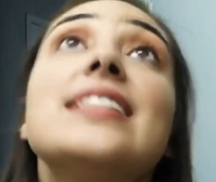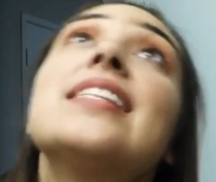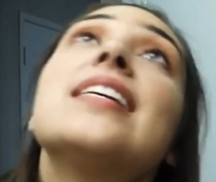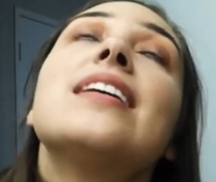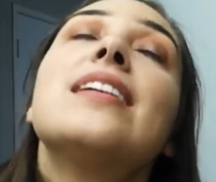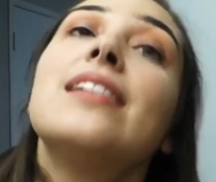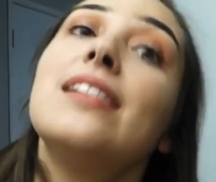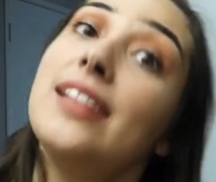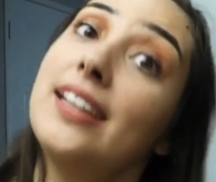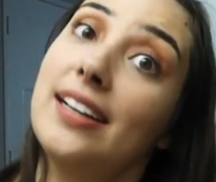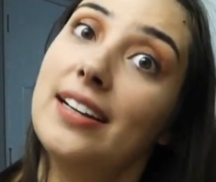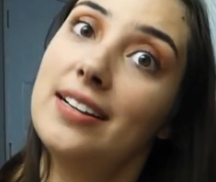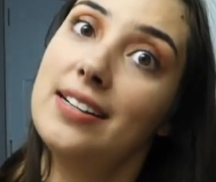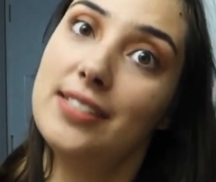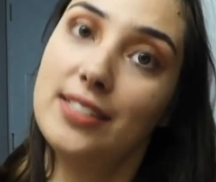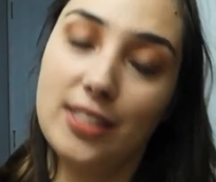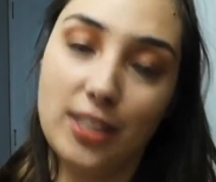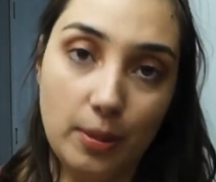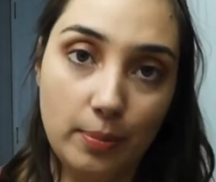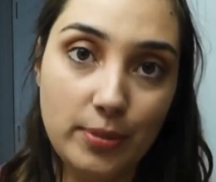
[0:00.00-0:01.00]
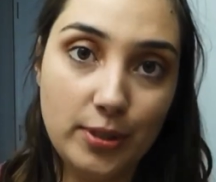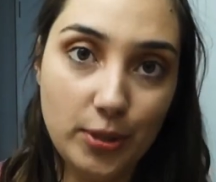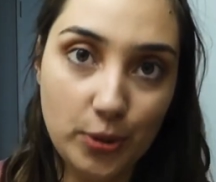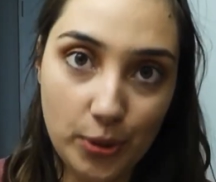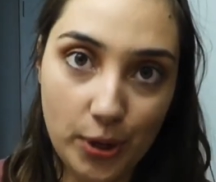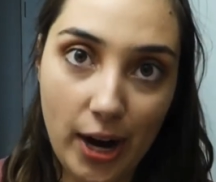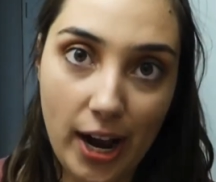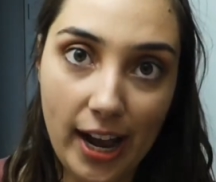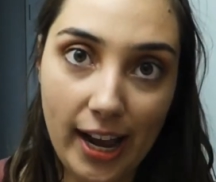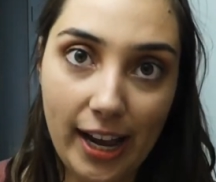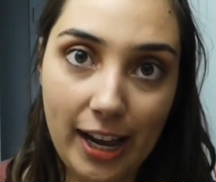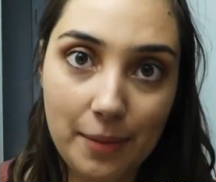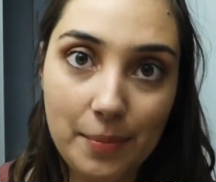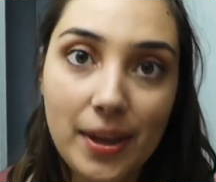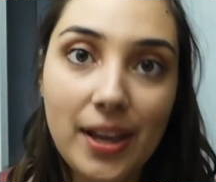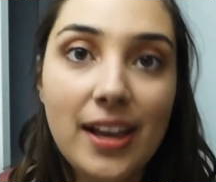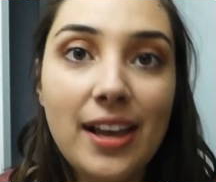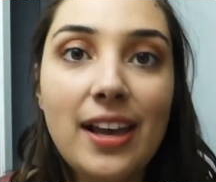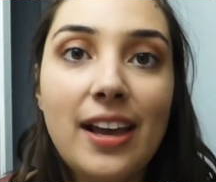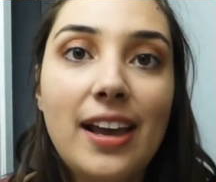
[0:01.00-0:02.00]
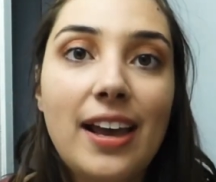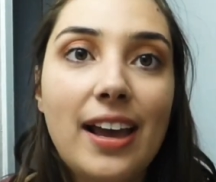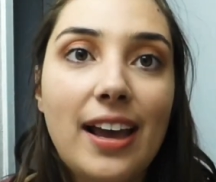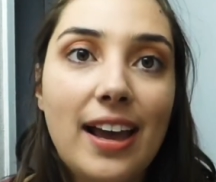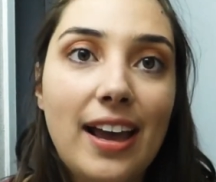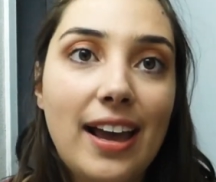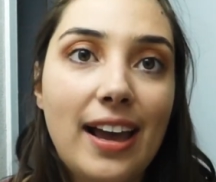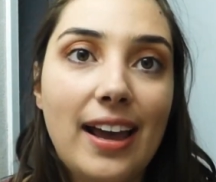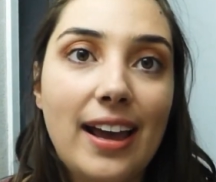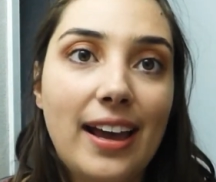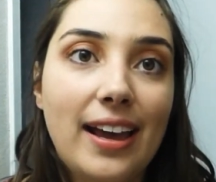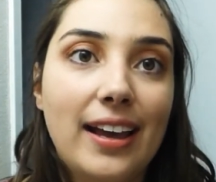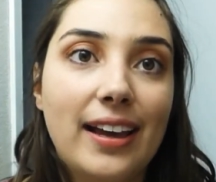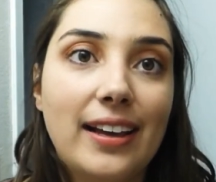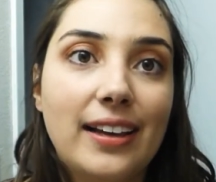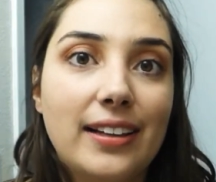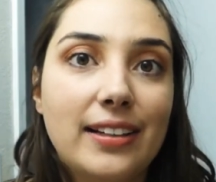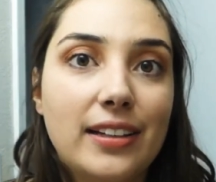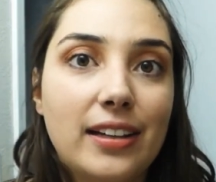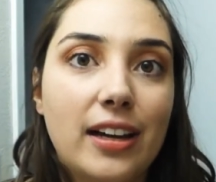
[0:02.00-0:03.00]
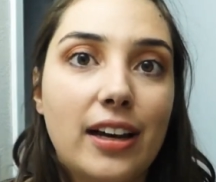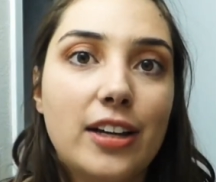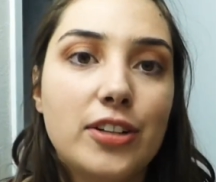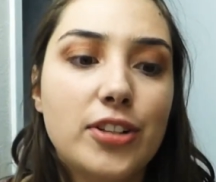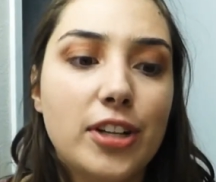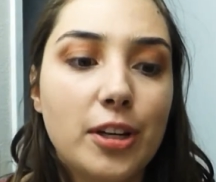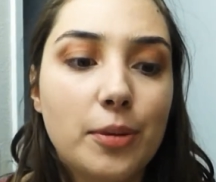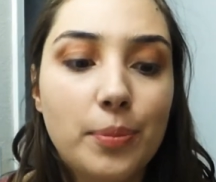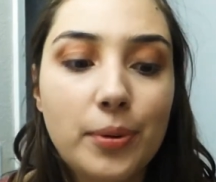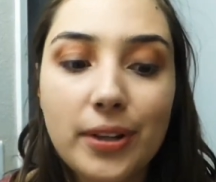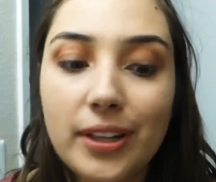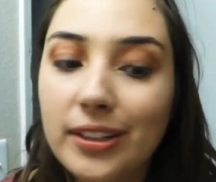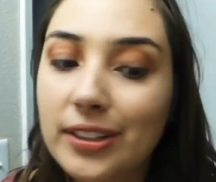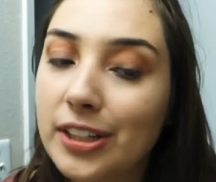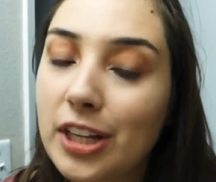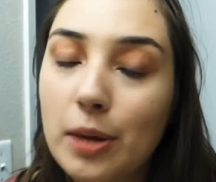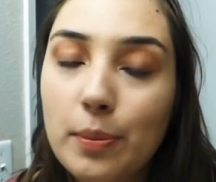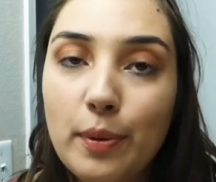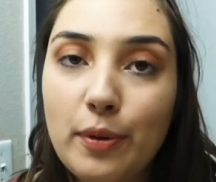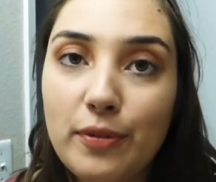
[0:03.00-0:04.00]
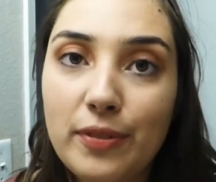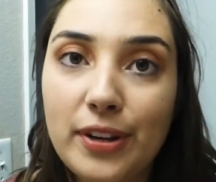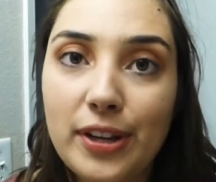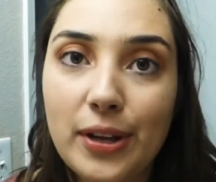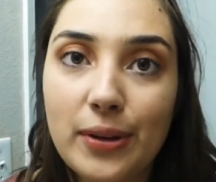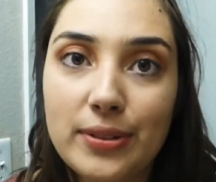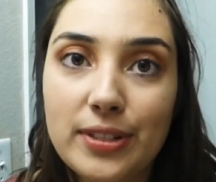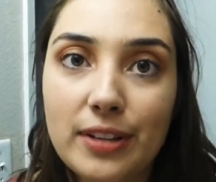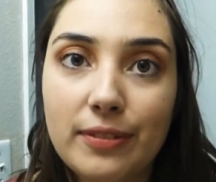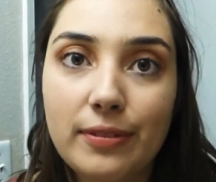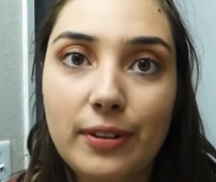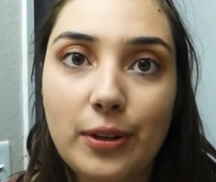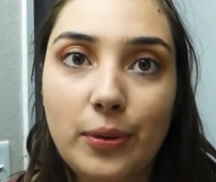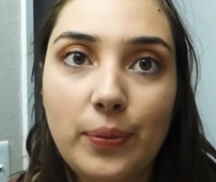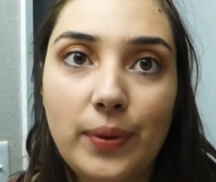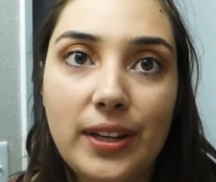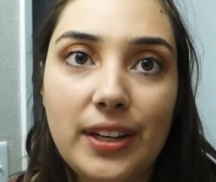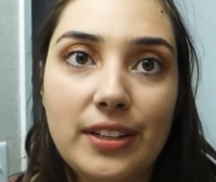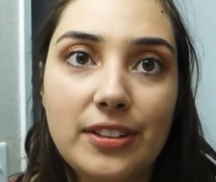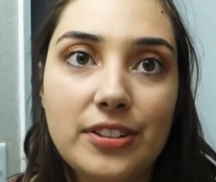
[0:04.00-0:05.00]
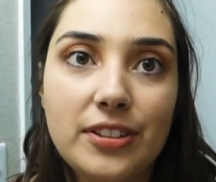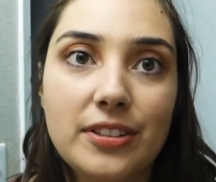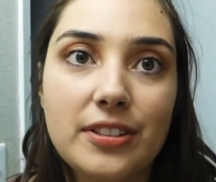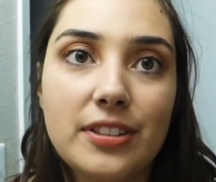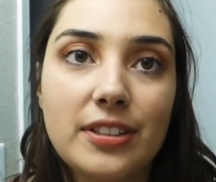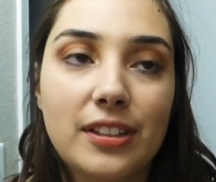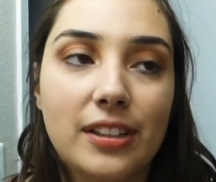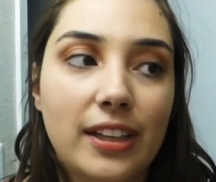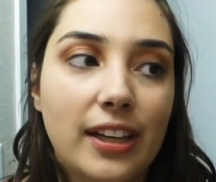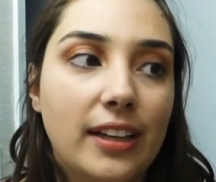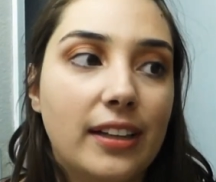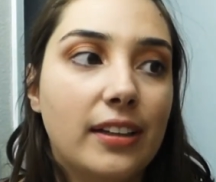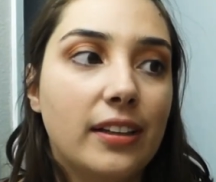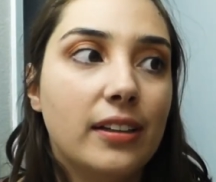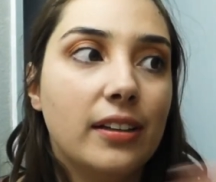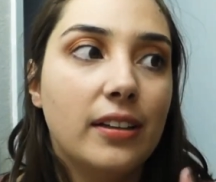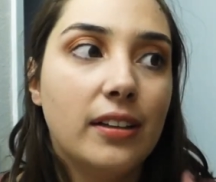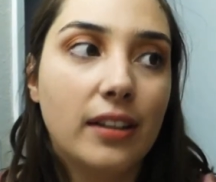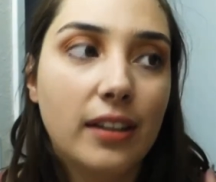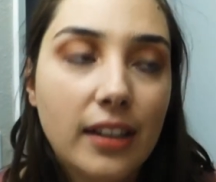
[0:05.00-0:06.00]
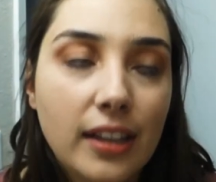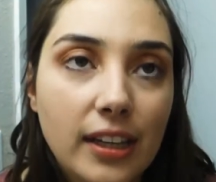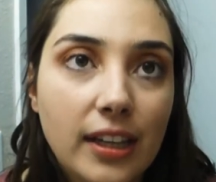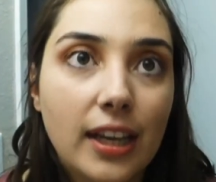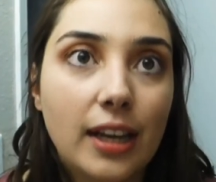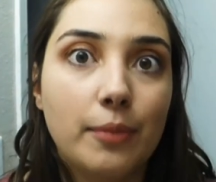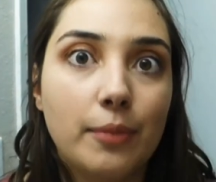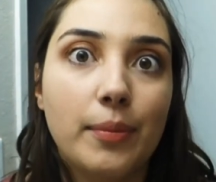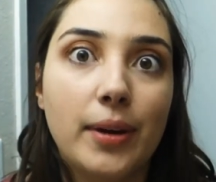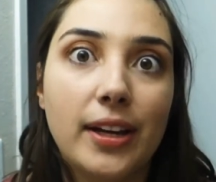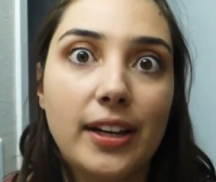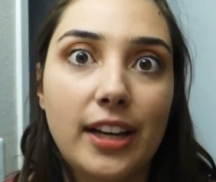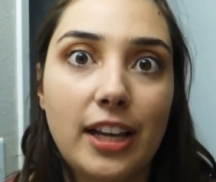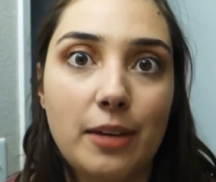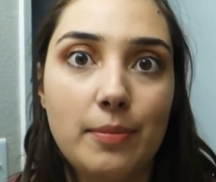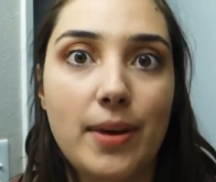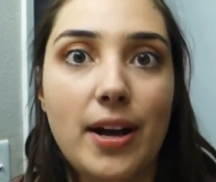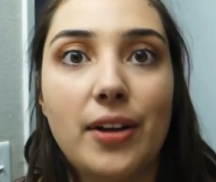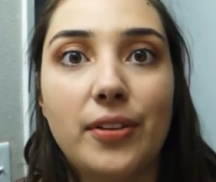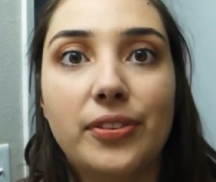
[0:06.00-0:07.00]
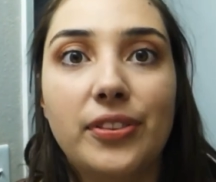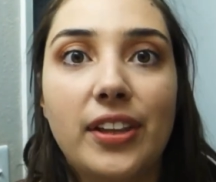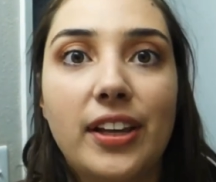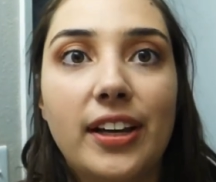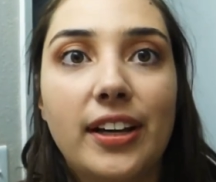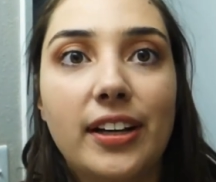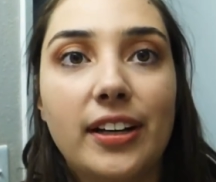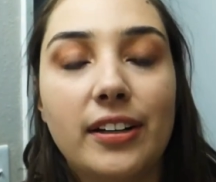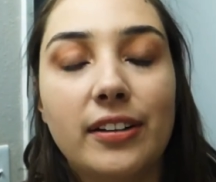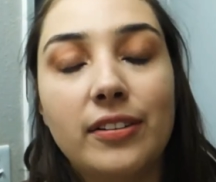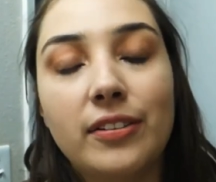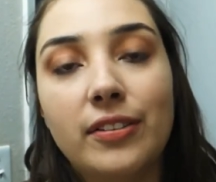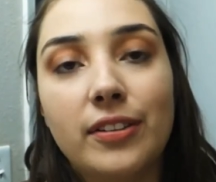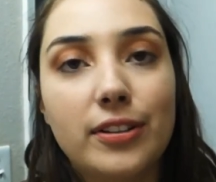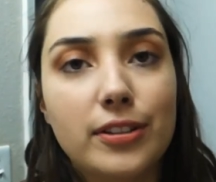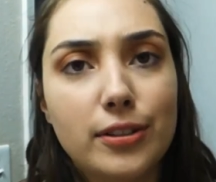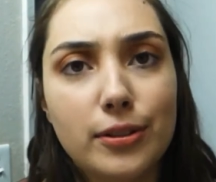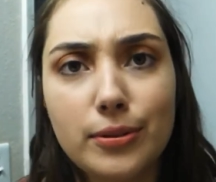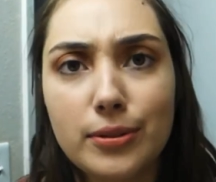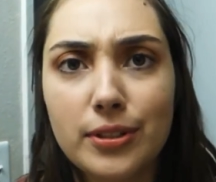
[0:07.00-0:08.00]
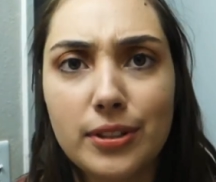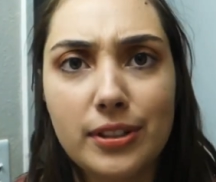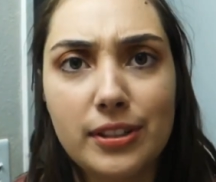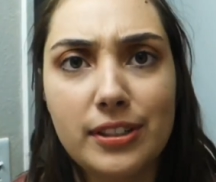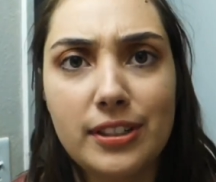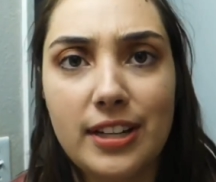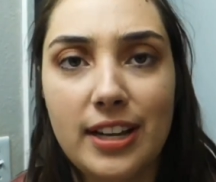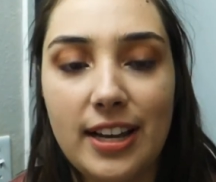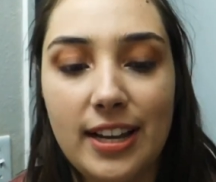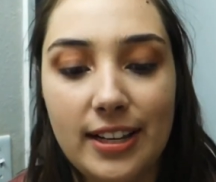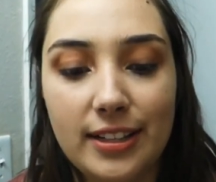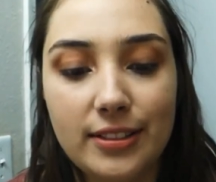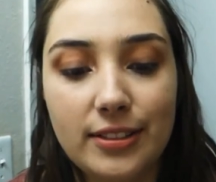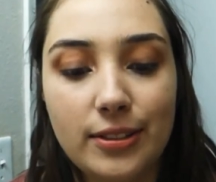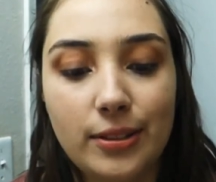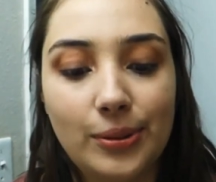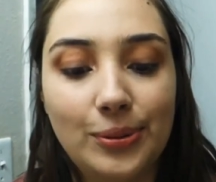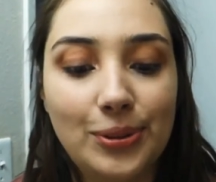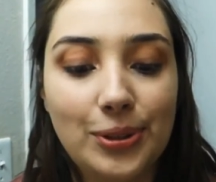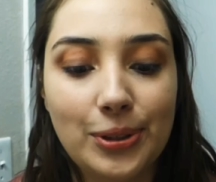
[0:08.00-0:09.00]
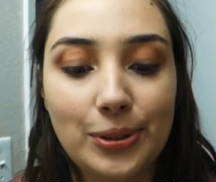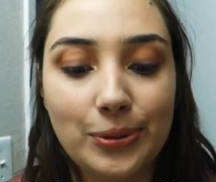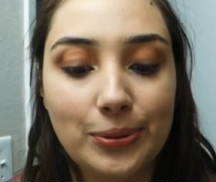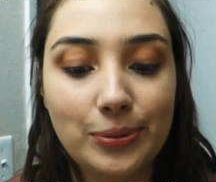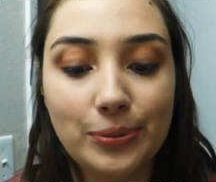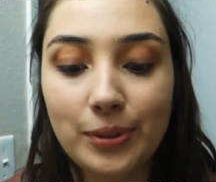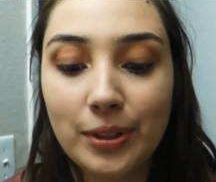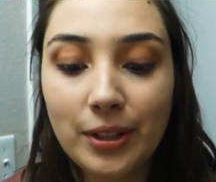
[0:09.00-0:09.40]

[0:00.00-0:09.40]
click subscribe. And I try to put out a couple of videos every week just to like get my name out there. There's no certain days, so don't